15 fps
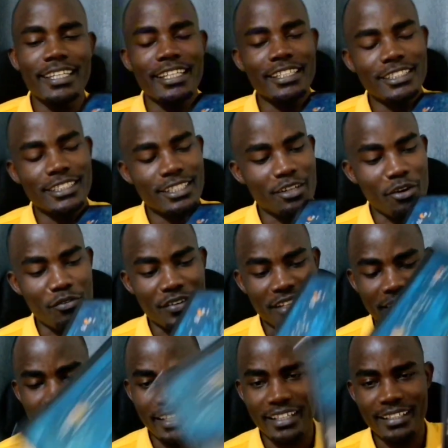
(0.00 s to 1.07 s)
hinge over
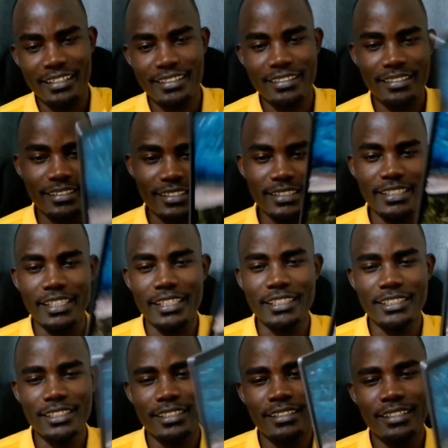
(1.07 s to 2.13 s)
here, this
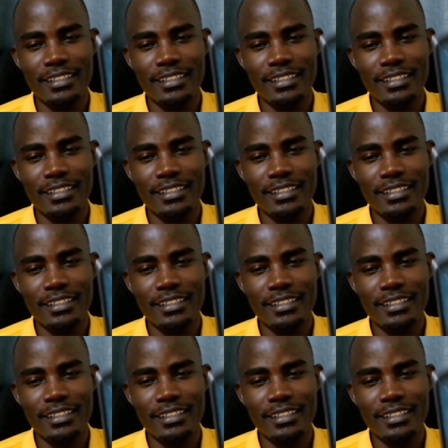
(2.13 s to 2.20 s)
hinge,